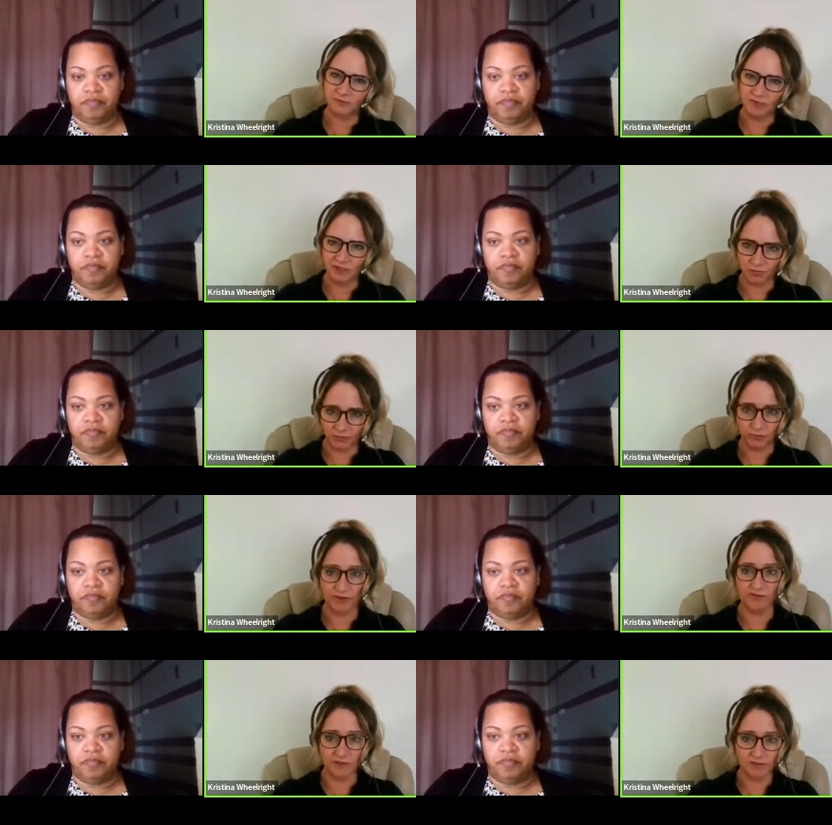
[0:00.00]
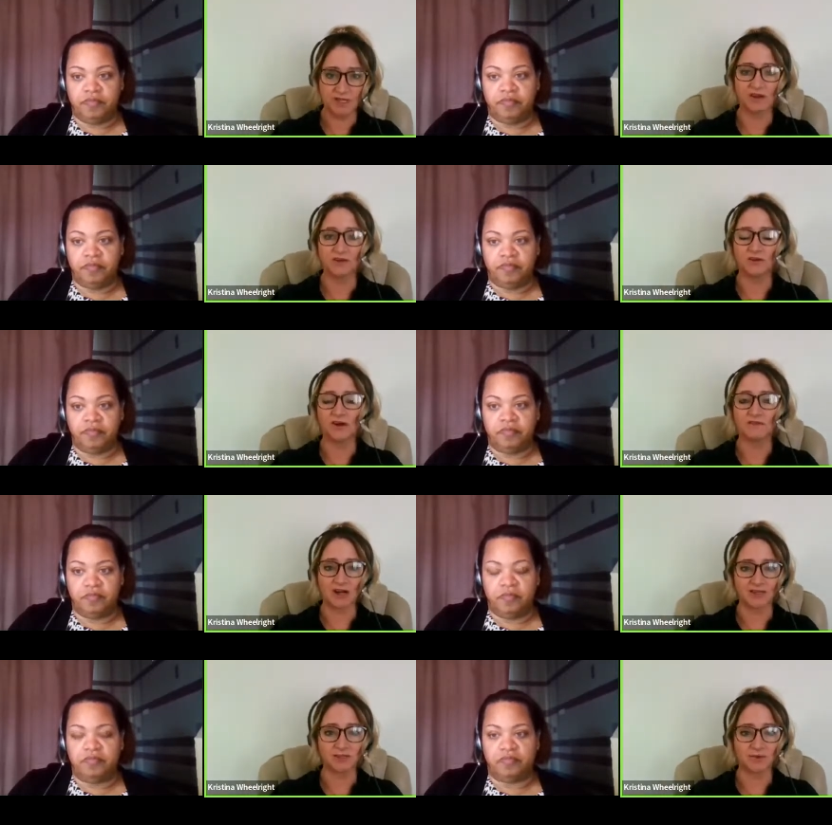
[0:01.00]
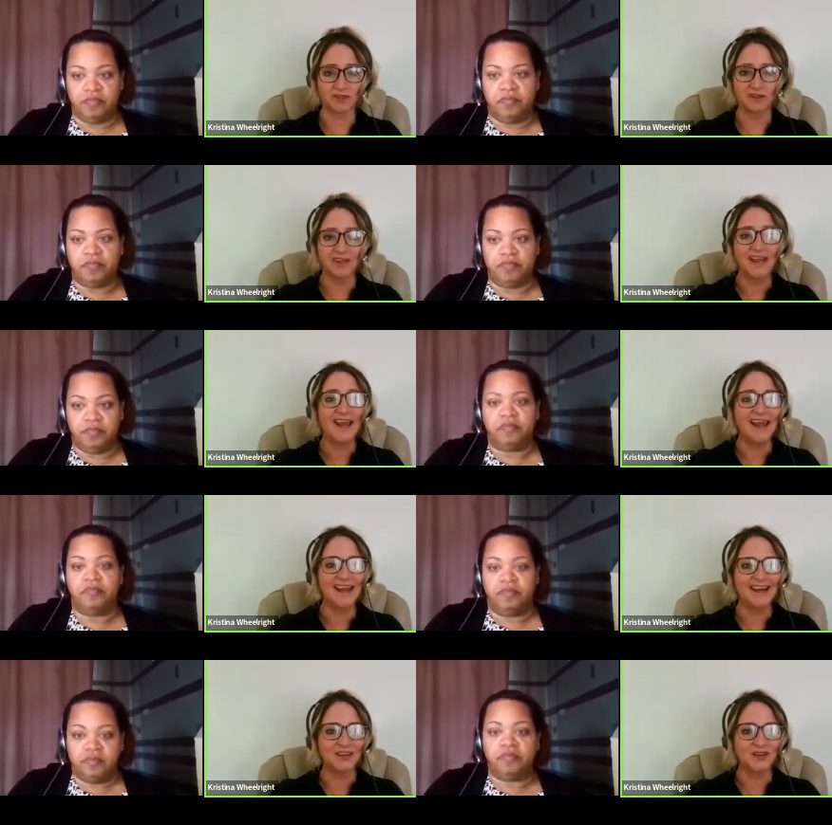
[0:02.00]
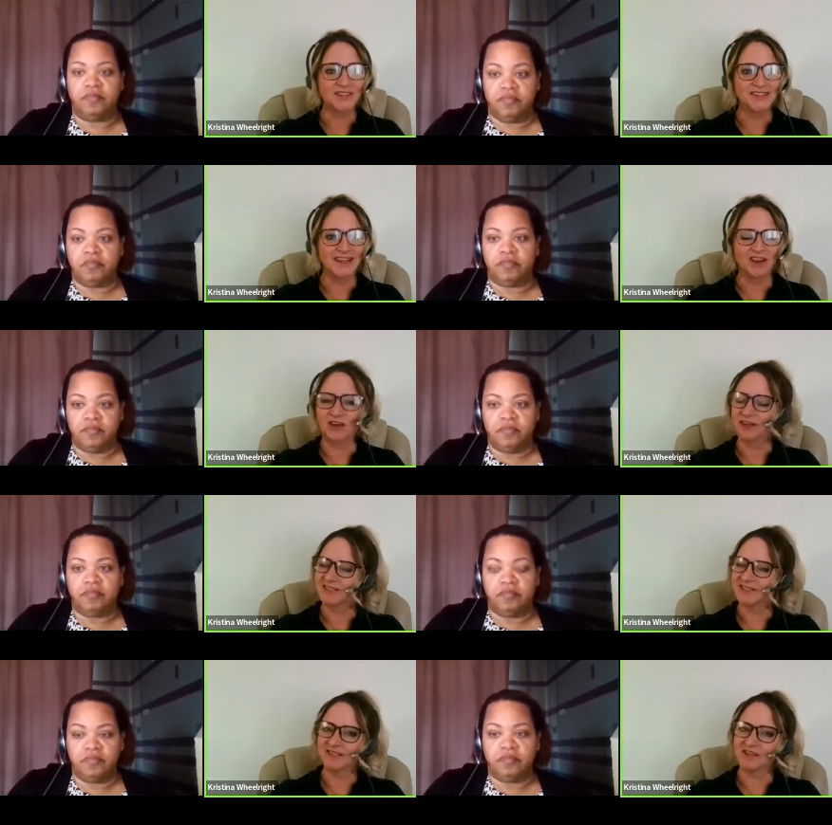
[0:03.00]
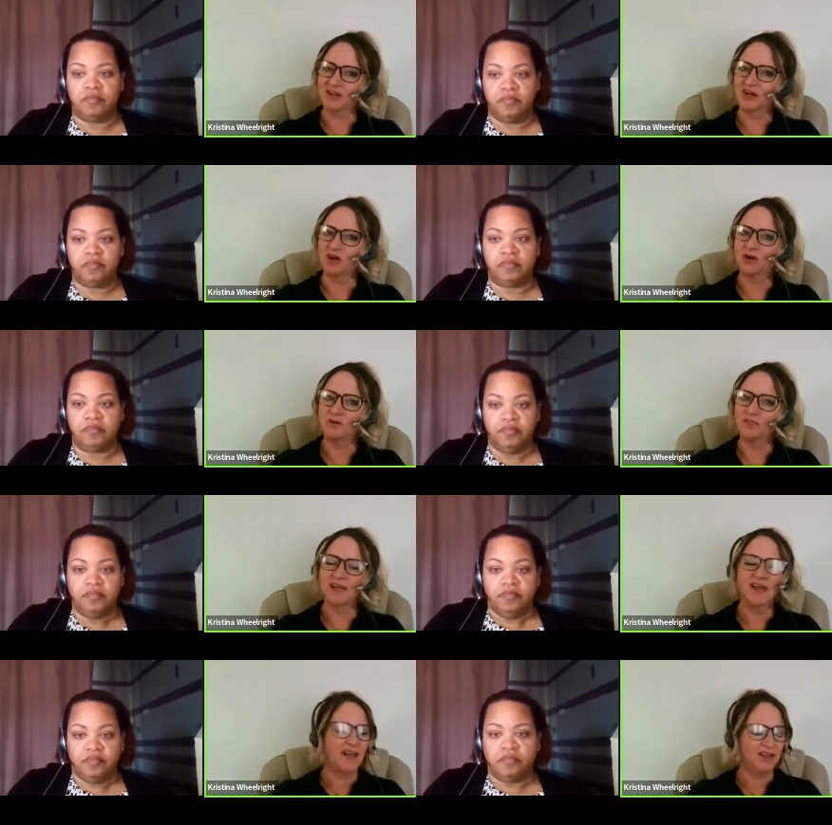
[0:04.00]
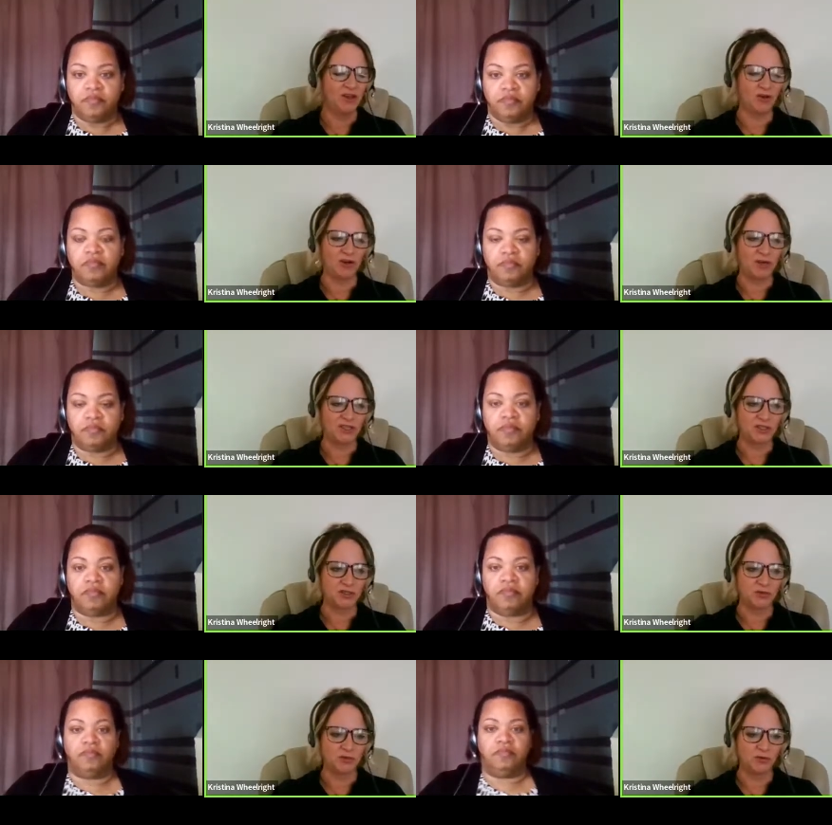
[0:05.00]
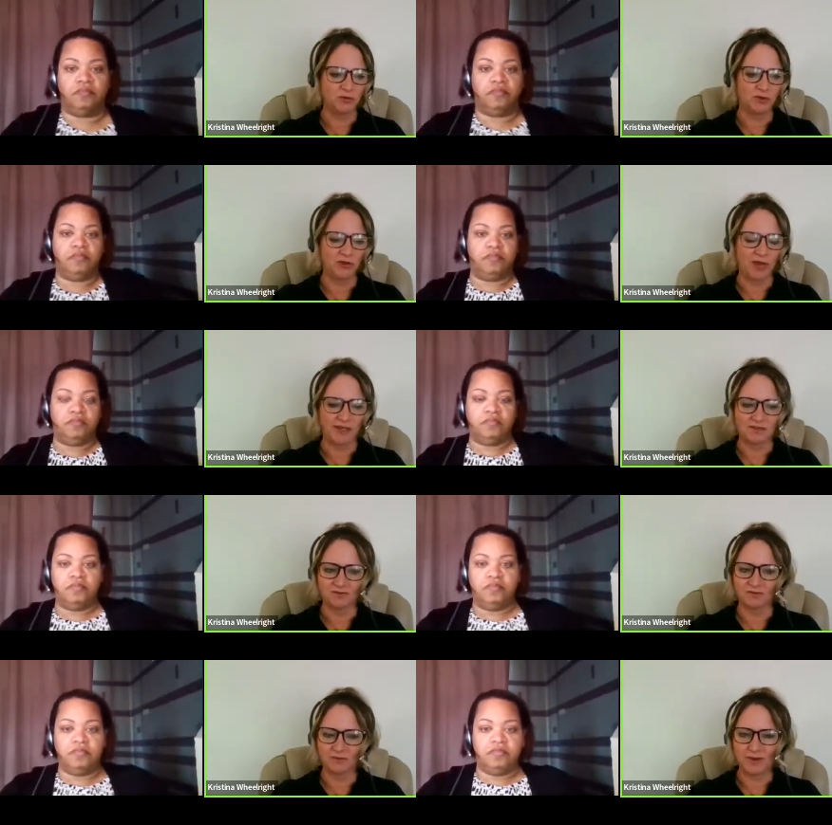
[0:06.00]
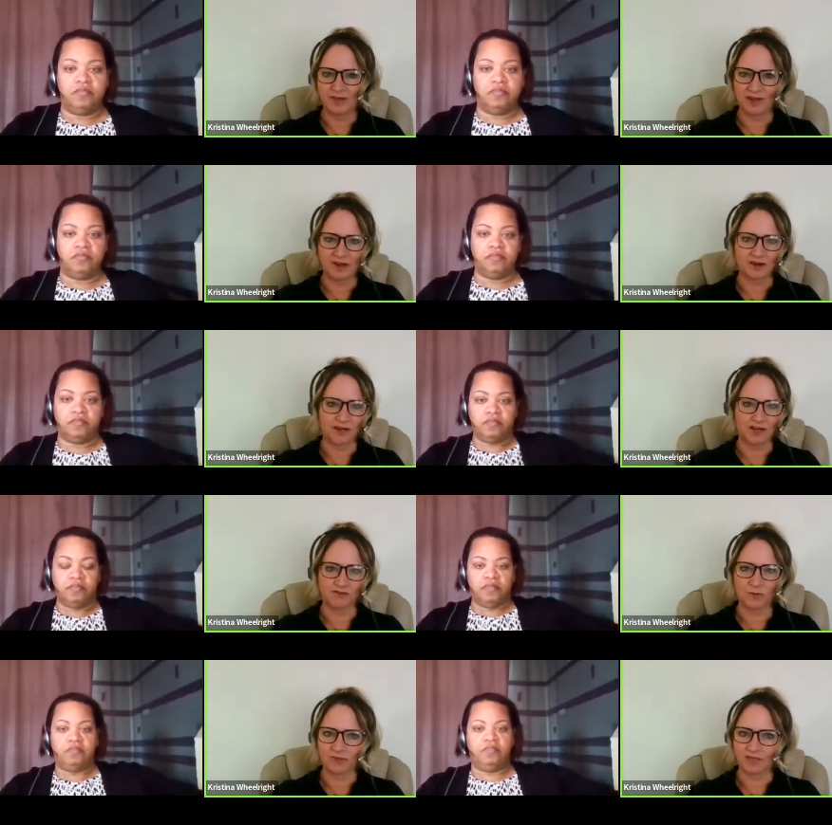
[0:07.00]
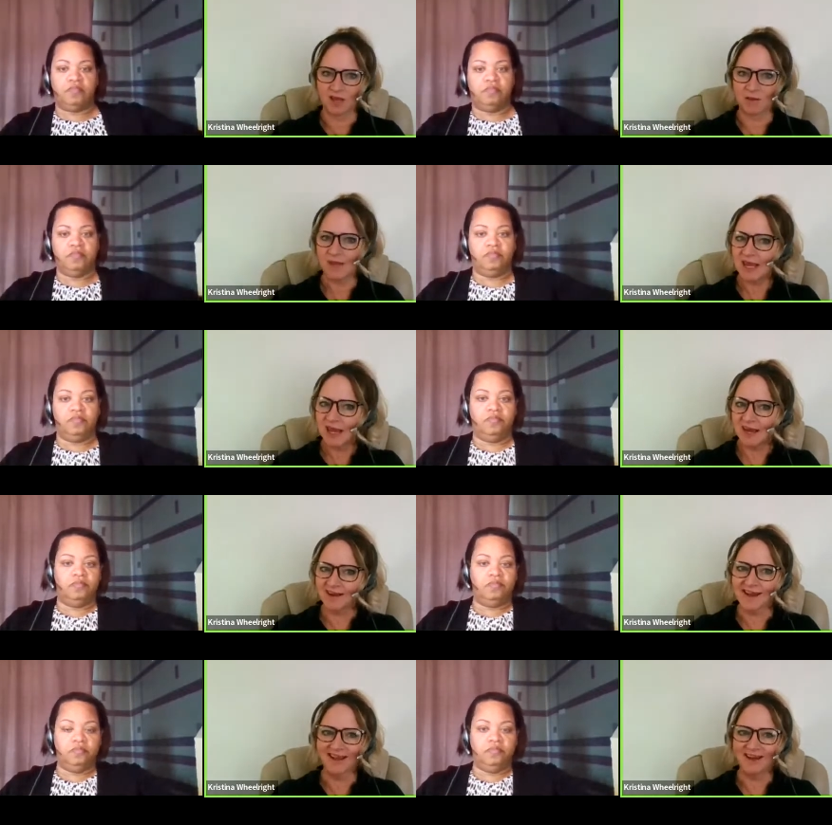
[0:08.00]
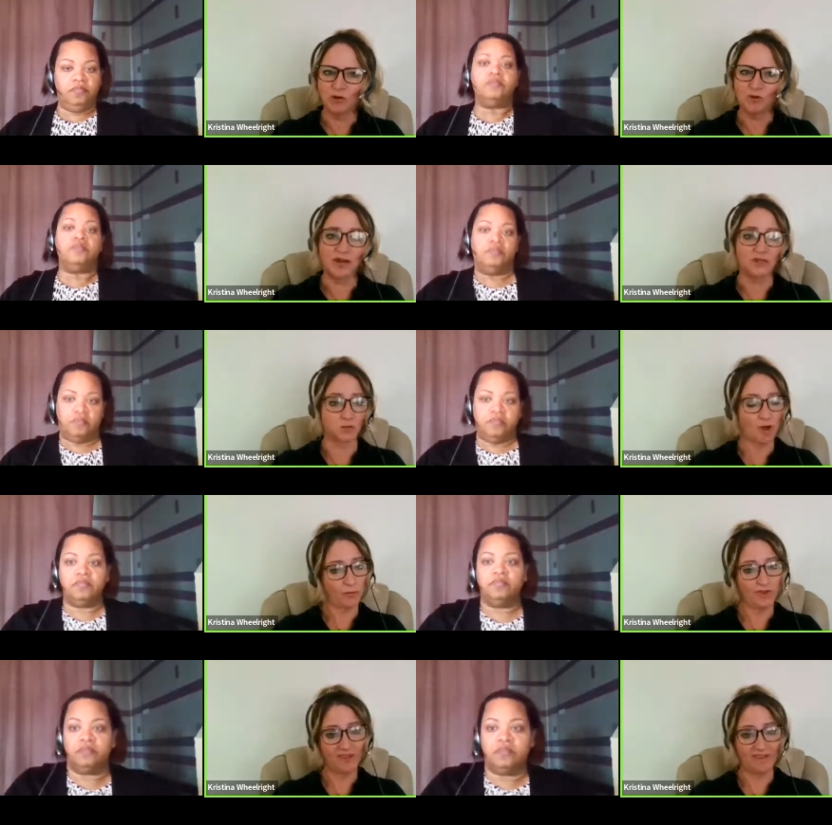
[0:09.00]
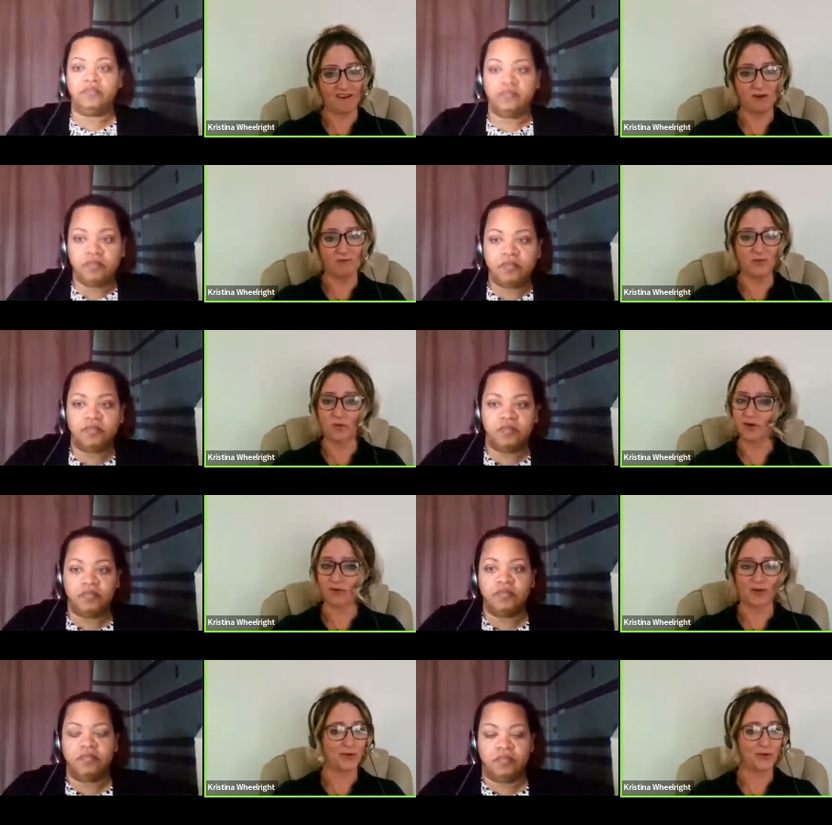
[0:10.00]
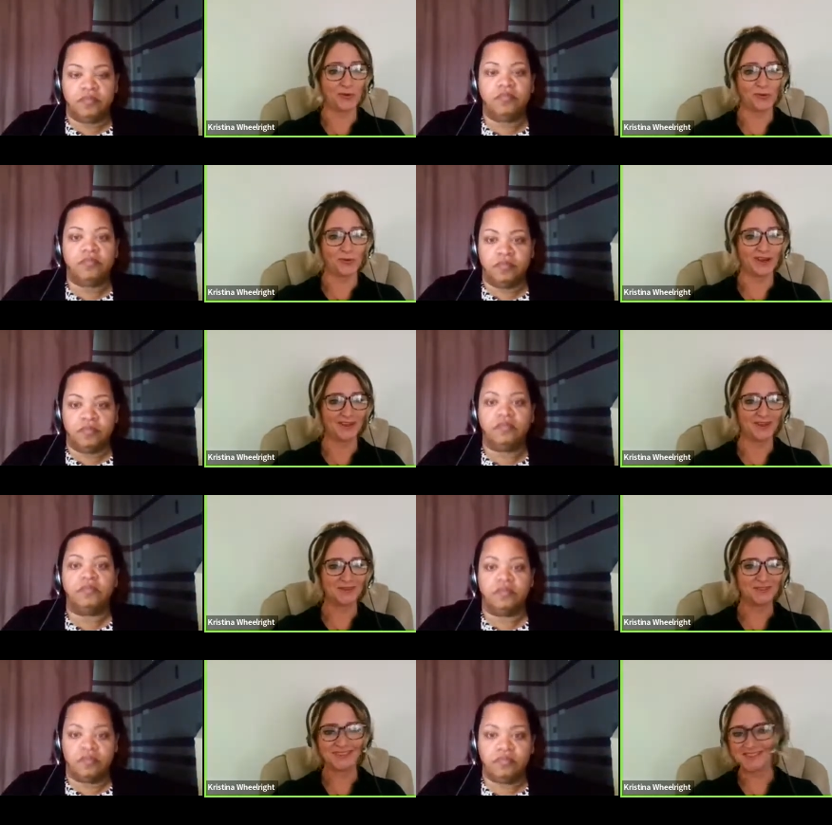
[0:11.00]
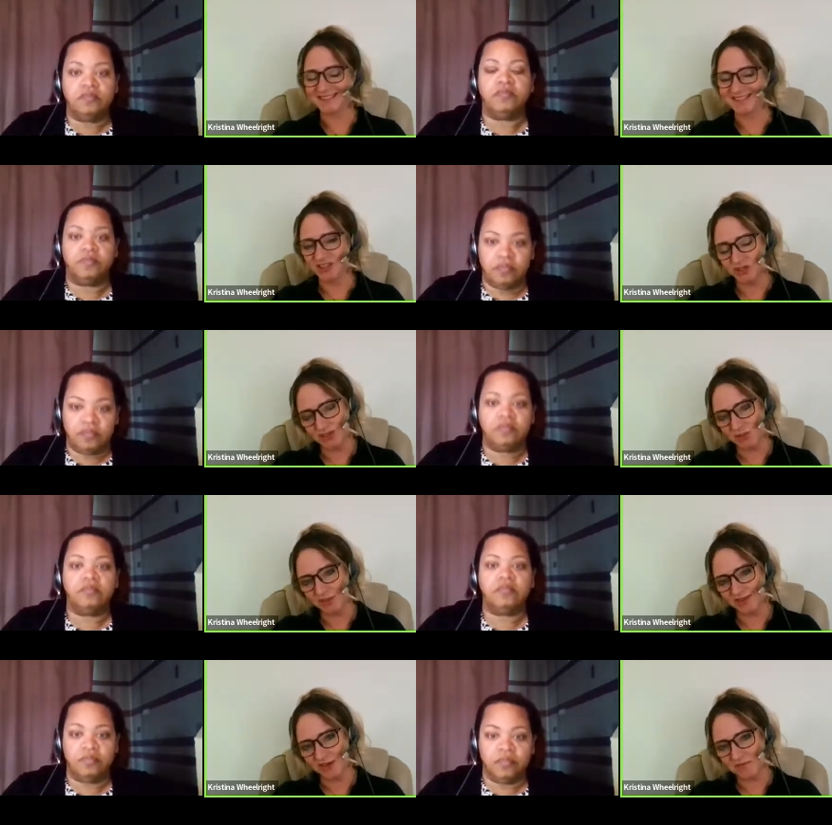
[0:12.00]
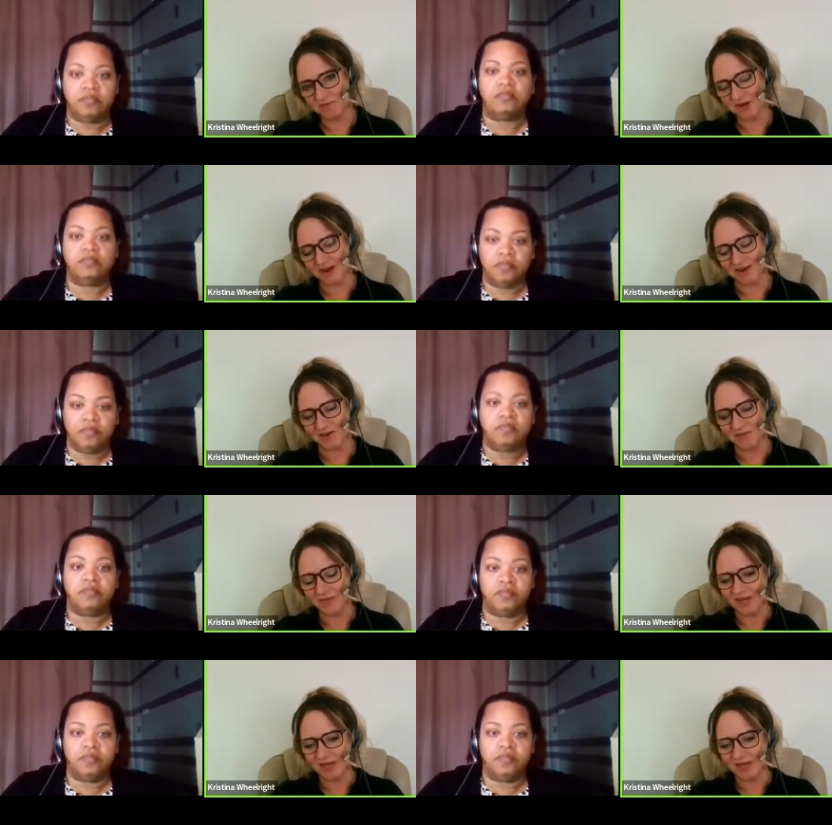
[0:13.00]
Speaker 1: familiar with the revenue cycle of a hospital and understand you're going to see the codes you're going to you you gain some familiarity of what they mean and who does what with them and where to go you know when there's an issue with them um,